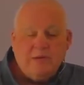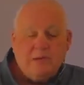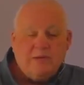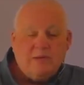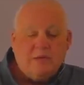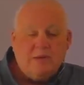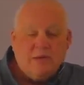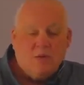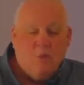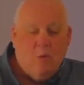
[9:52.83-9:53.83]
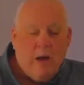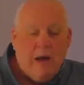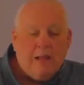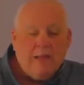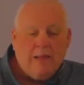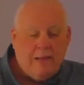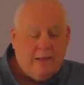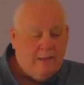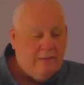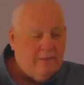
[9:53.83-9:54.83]
it's the
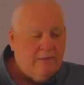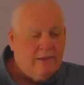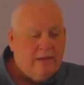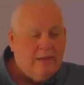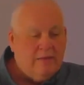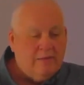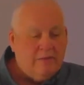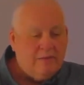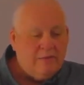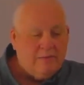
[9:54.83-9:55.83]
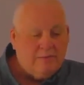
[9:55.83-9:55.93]
quality that counts.